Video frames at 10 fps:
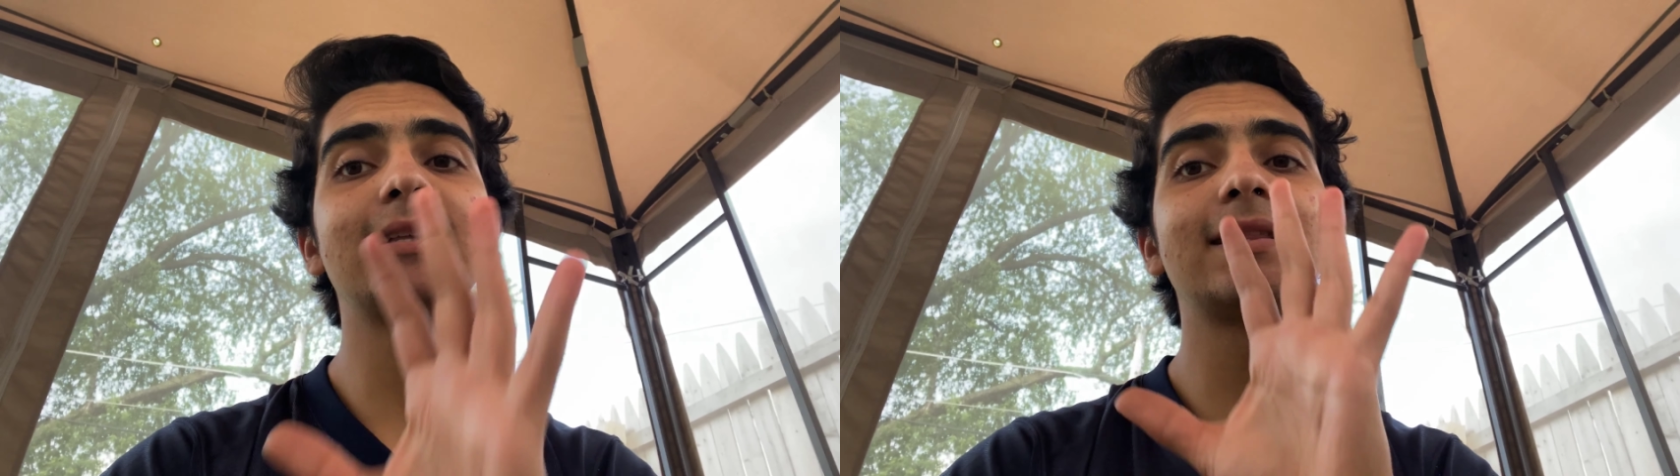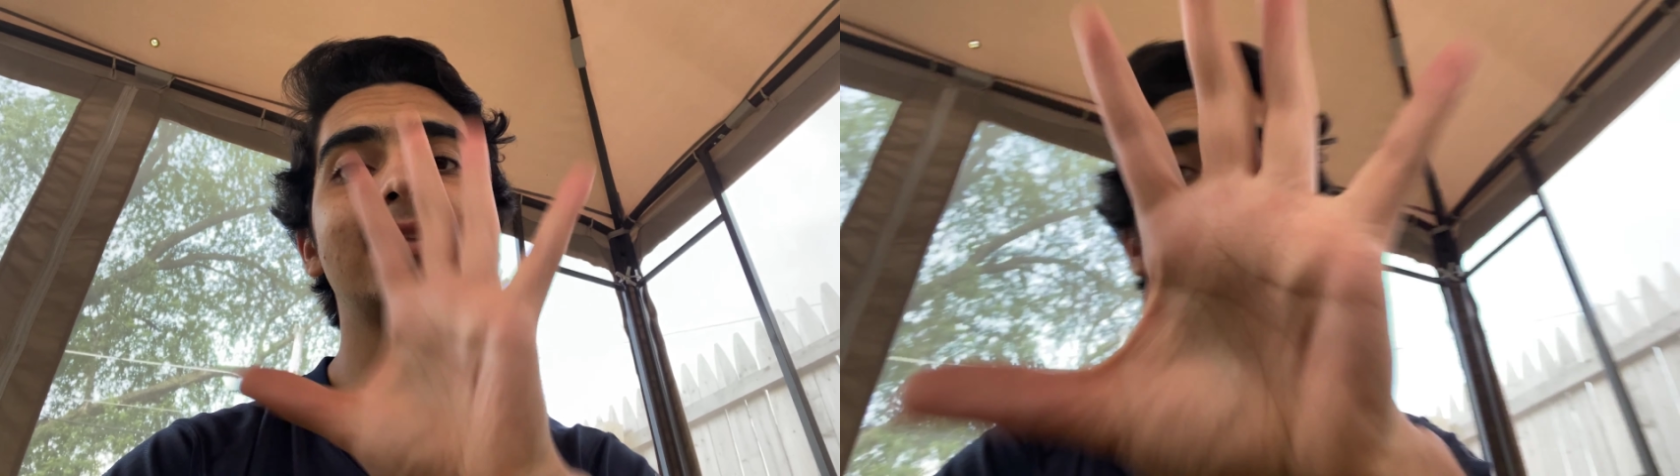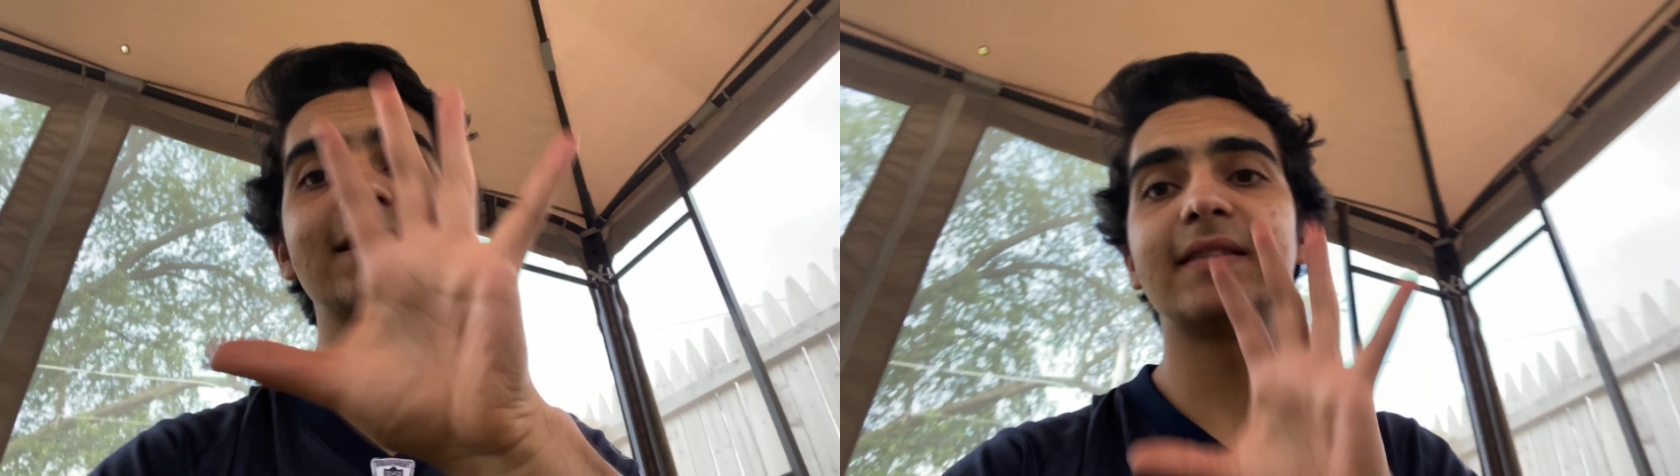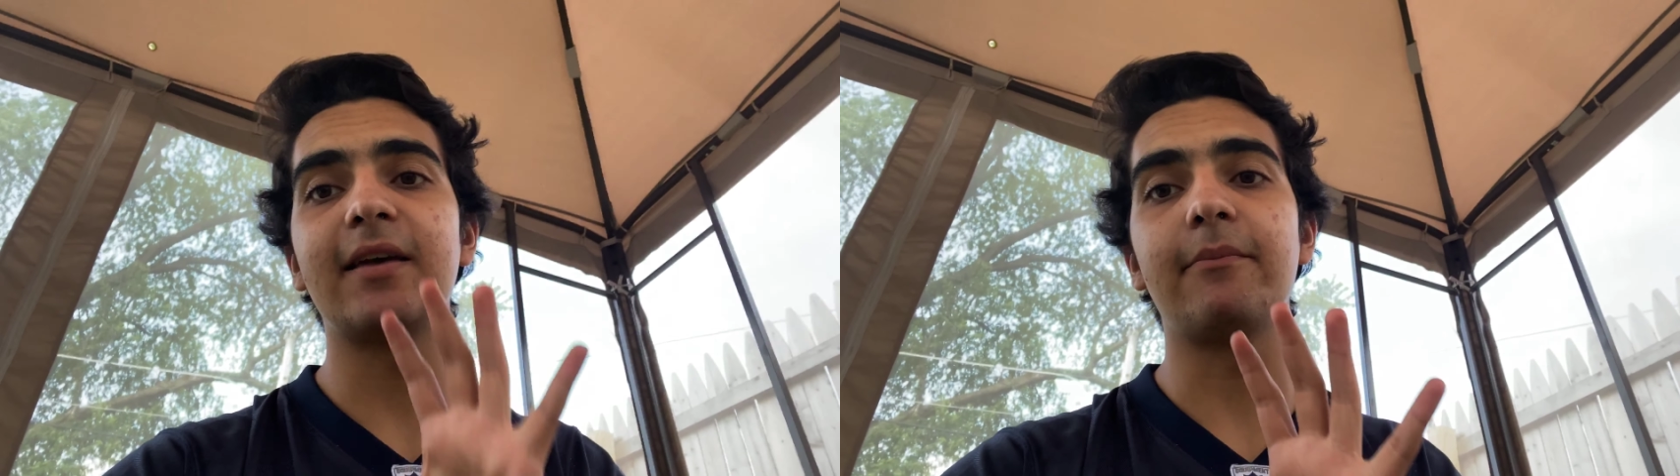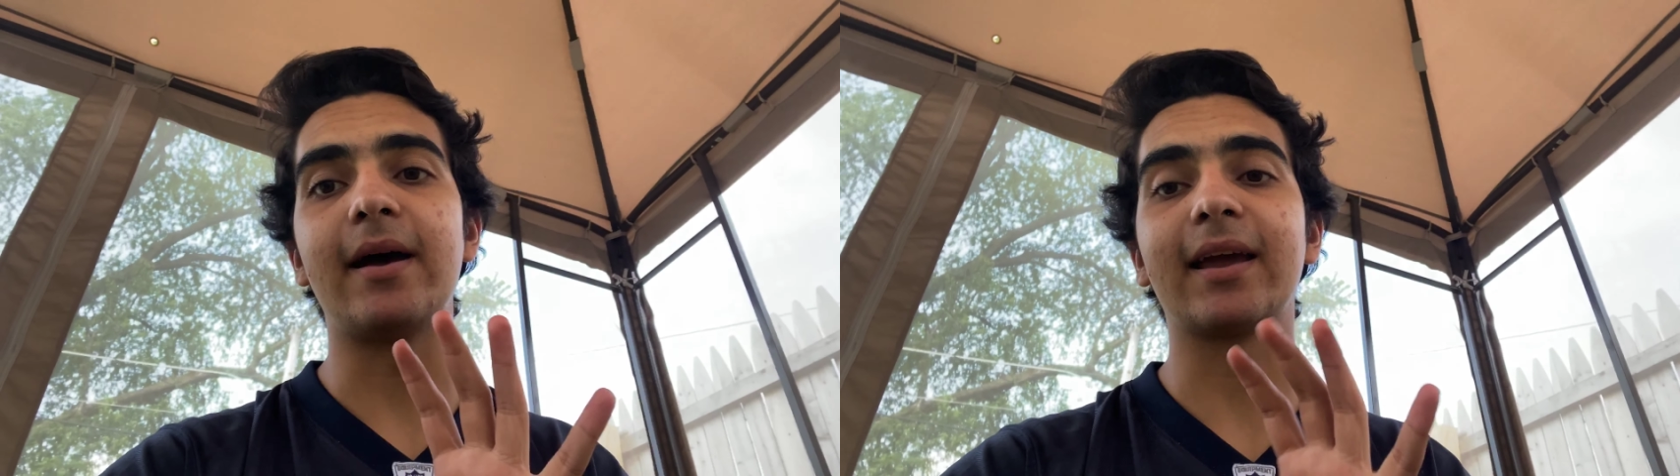take a
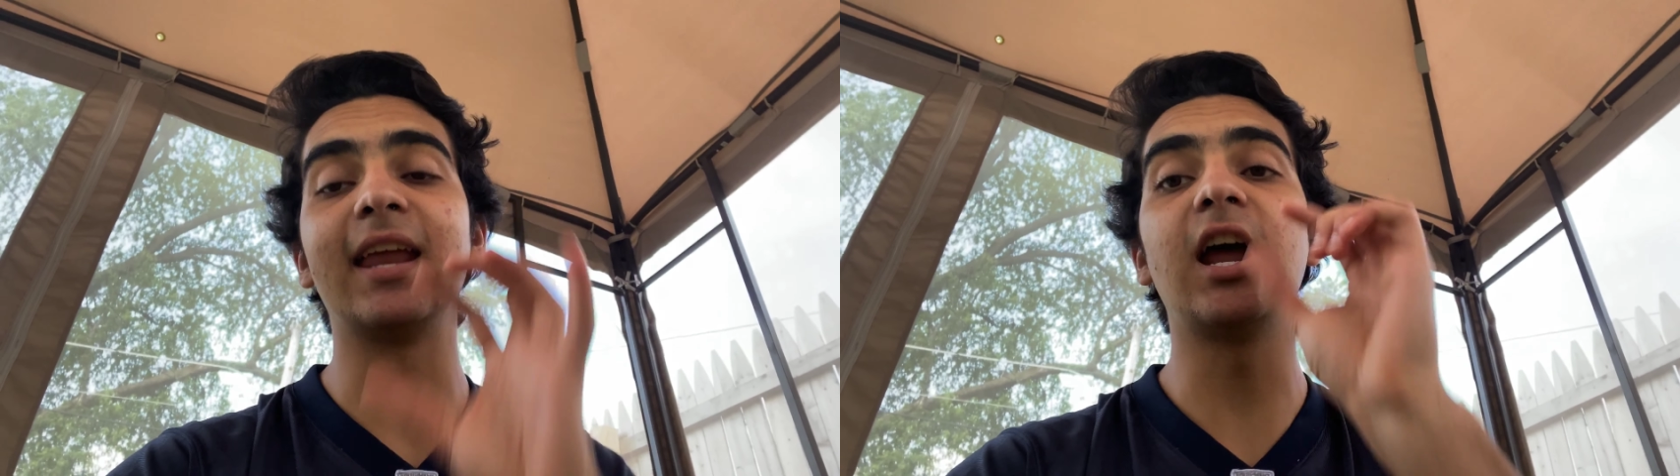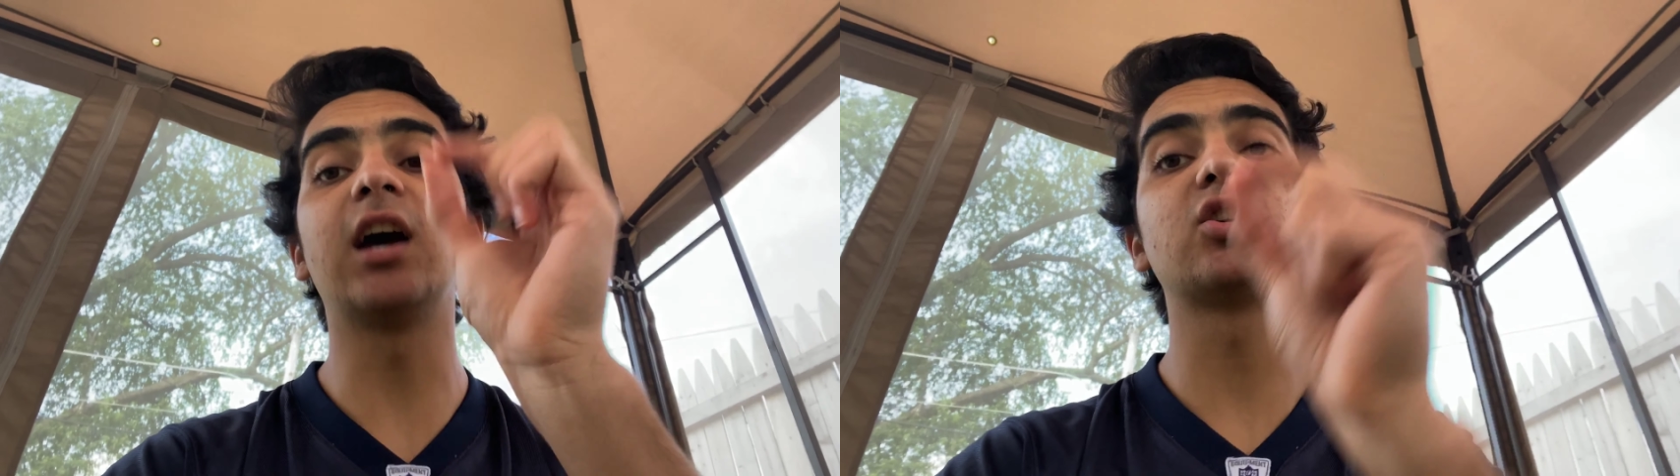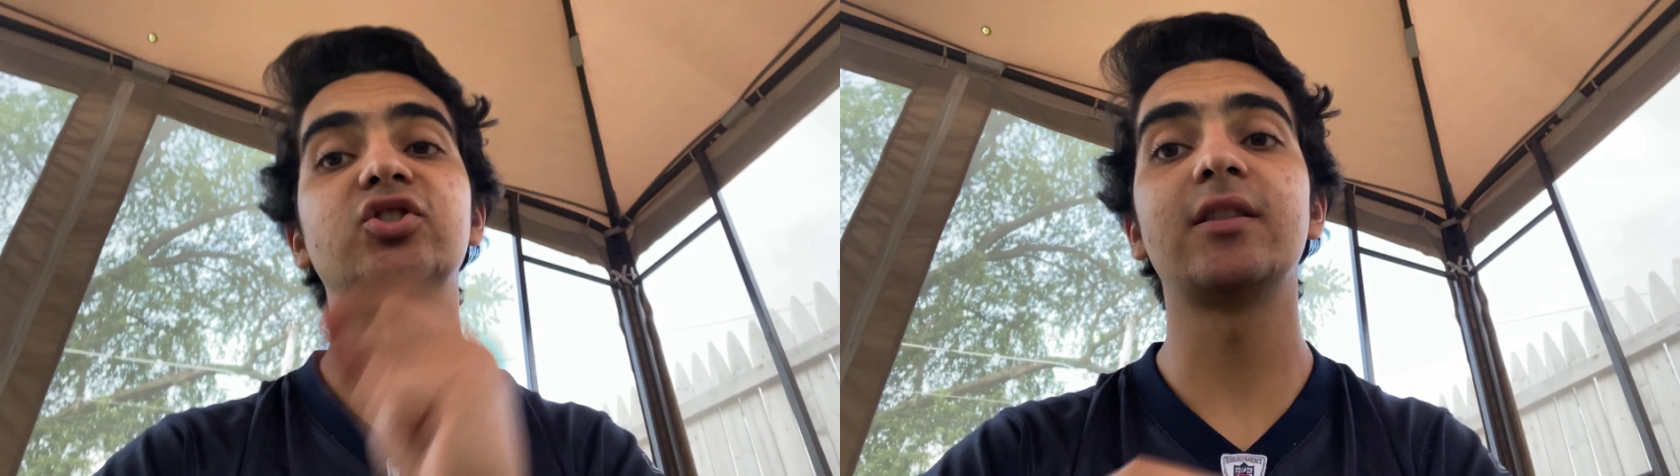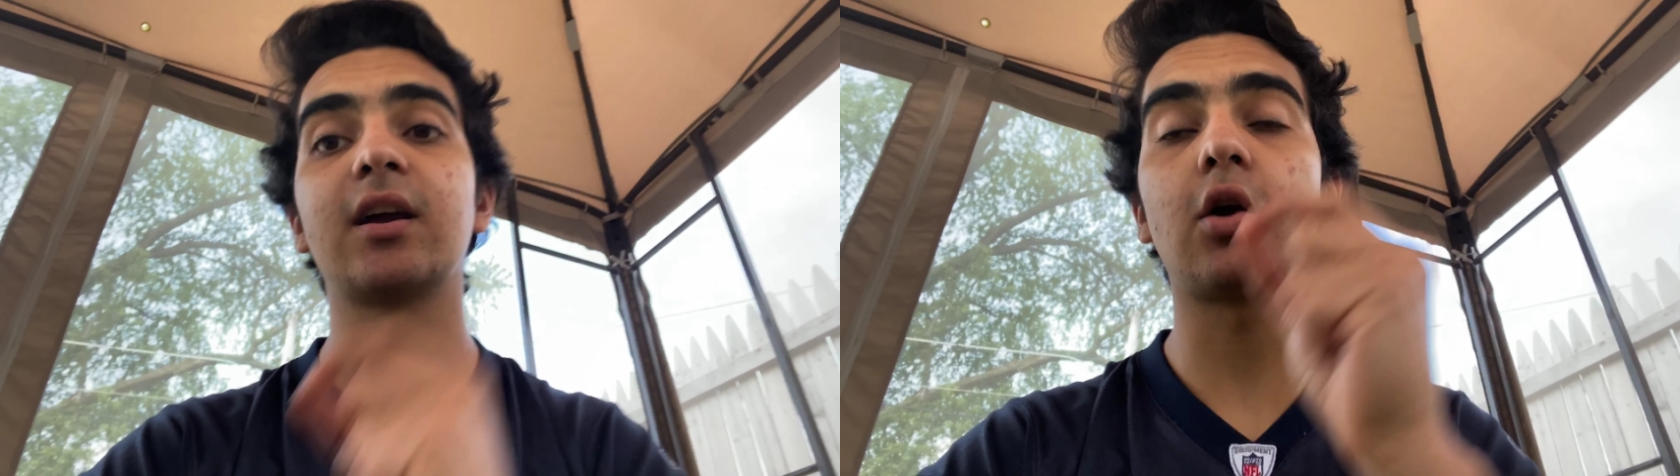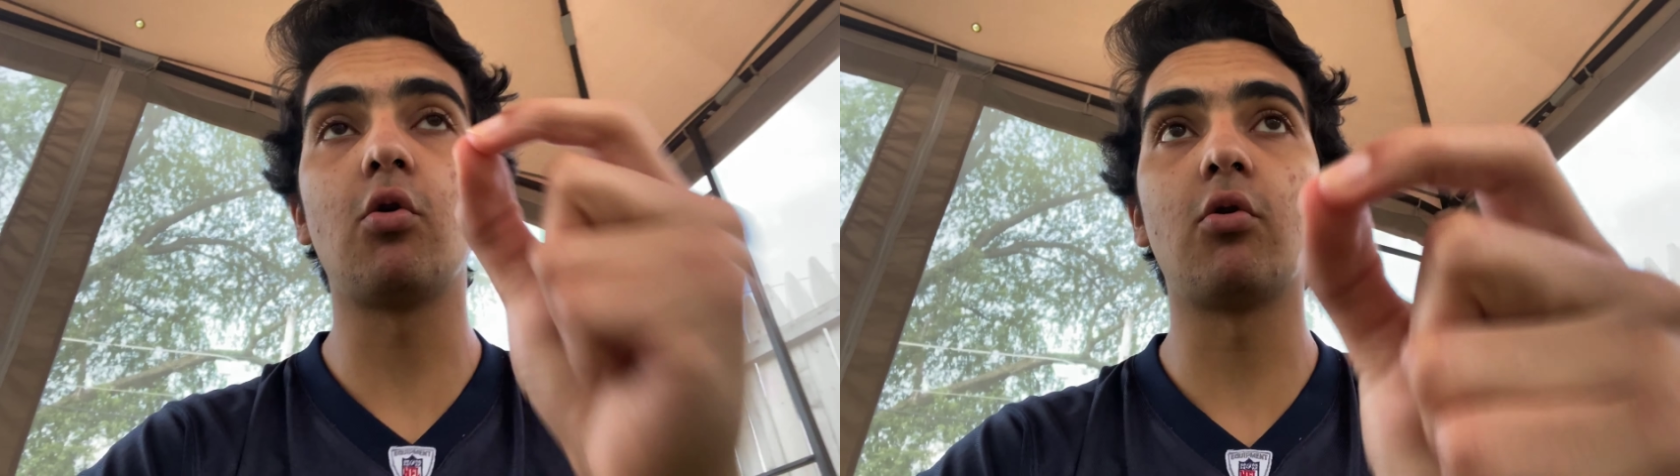step back and understand
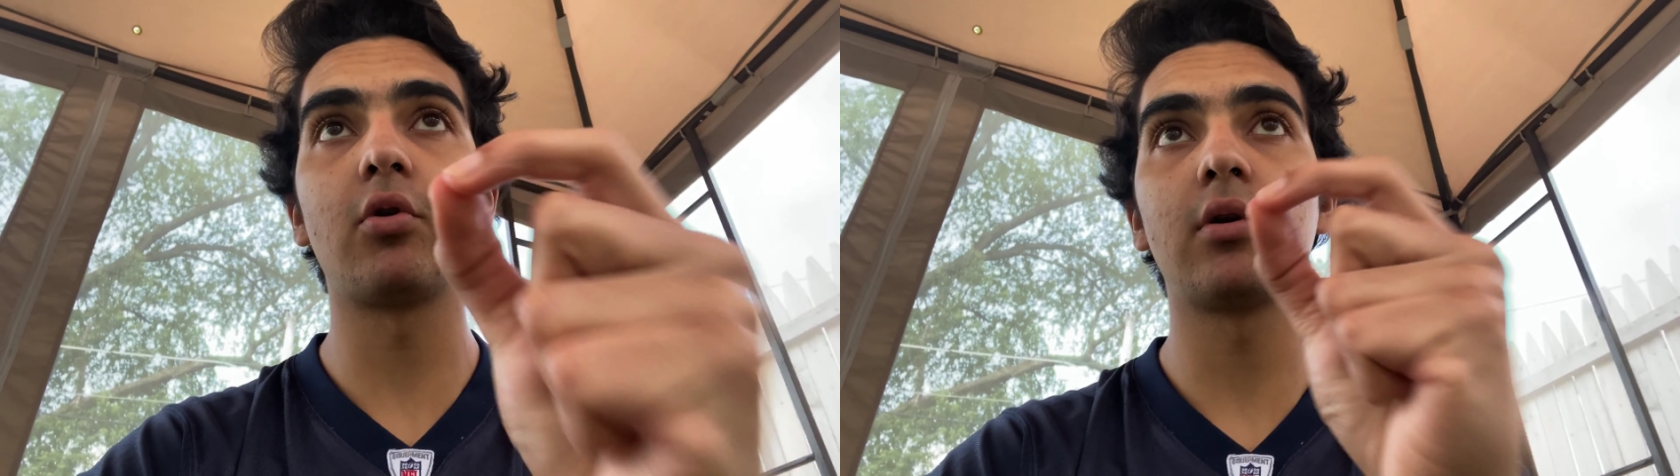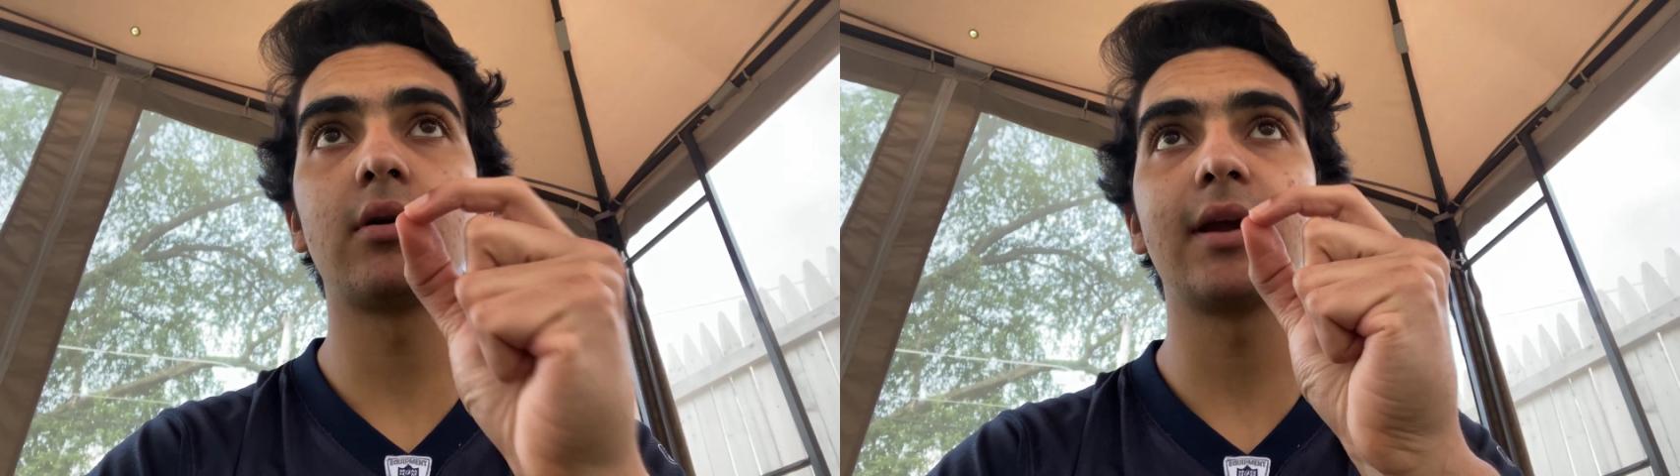that core